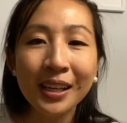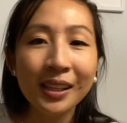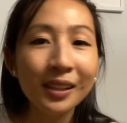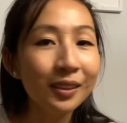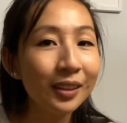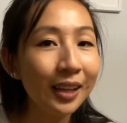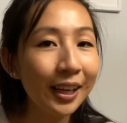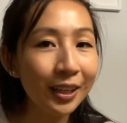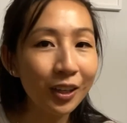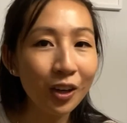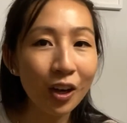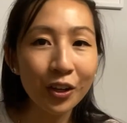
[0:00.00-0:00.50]

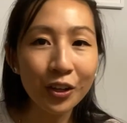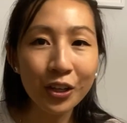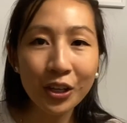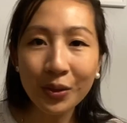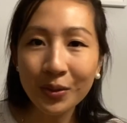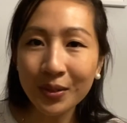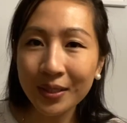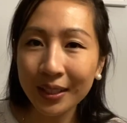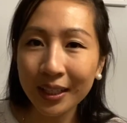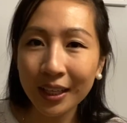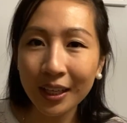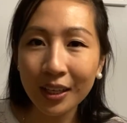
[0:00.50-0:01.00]
Like all new
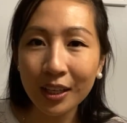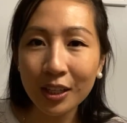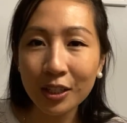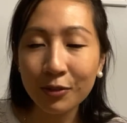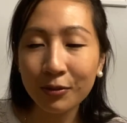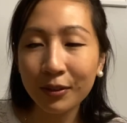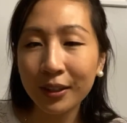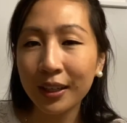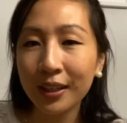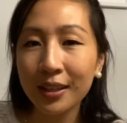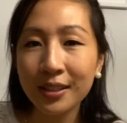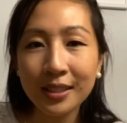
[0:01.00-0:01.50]
skills,
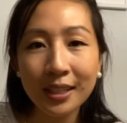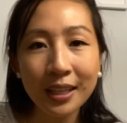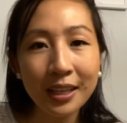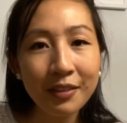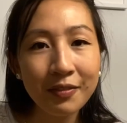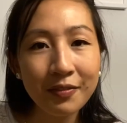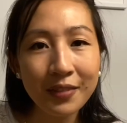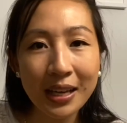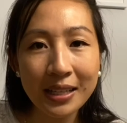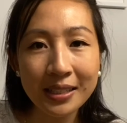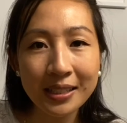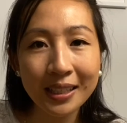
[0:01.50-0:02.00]
real estate
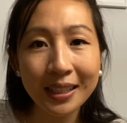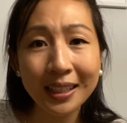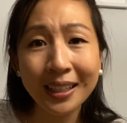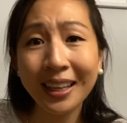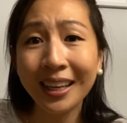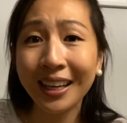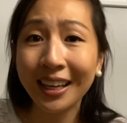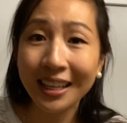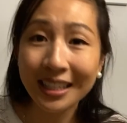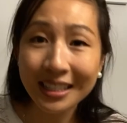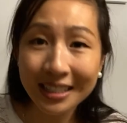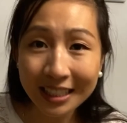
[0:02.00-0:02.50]
investing
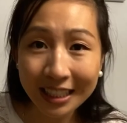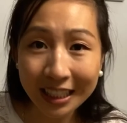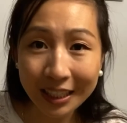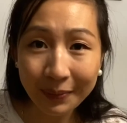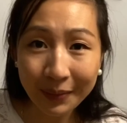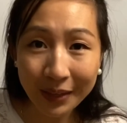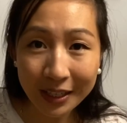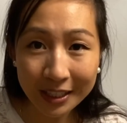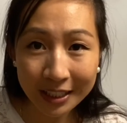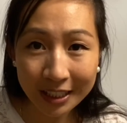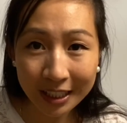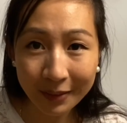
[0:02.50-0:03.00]
can seem
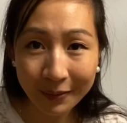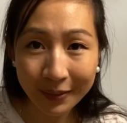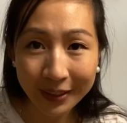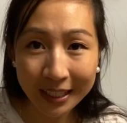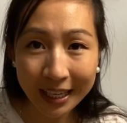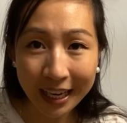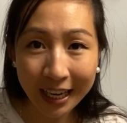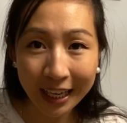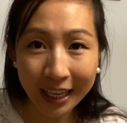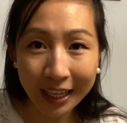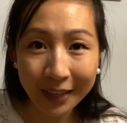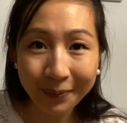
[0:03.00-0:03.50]

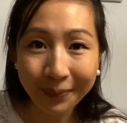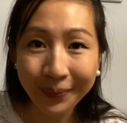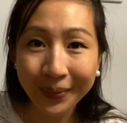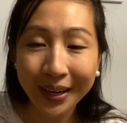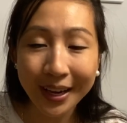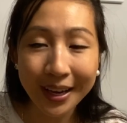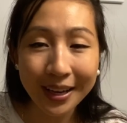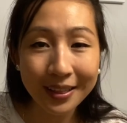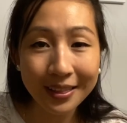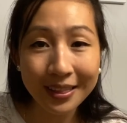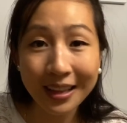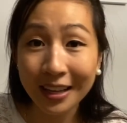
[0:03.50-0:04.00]
intimidating,
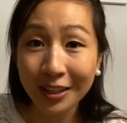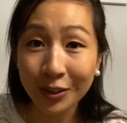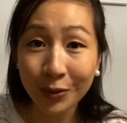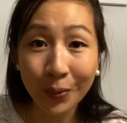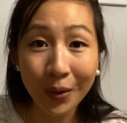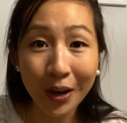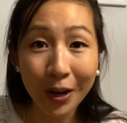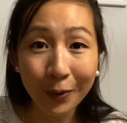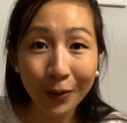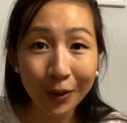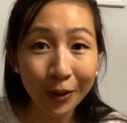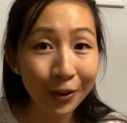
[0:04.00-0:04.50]
but that's
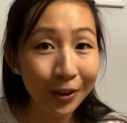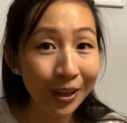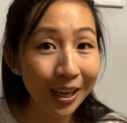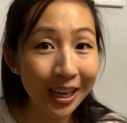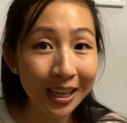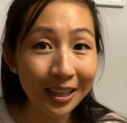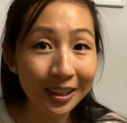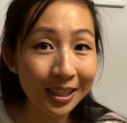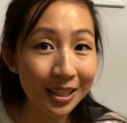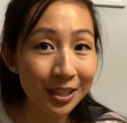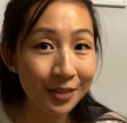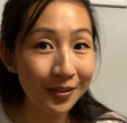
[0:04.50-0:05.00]
why we're
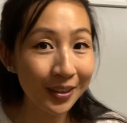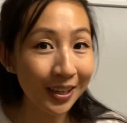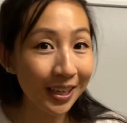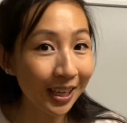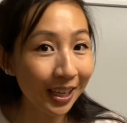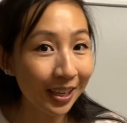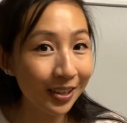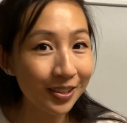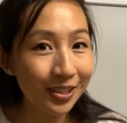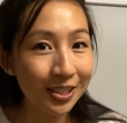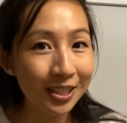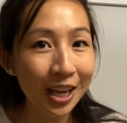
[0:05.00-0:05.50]
creating these
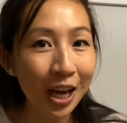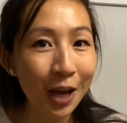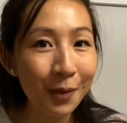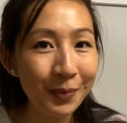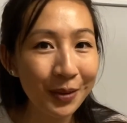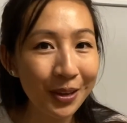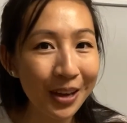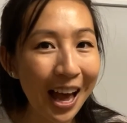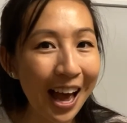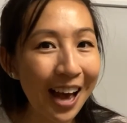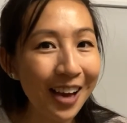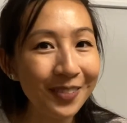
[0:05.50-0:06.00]
videos to help
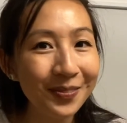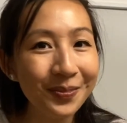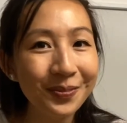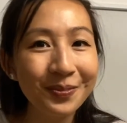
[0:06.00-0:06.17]
you out.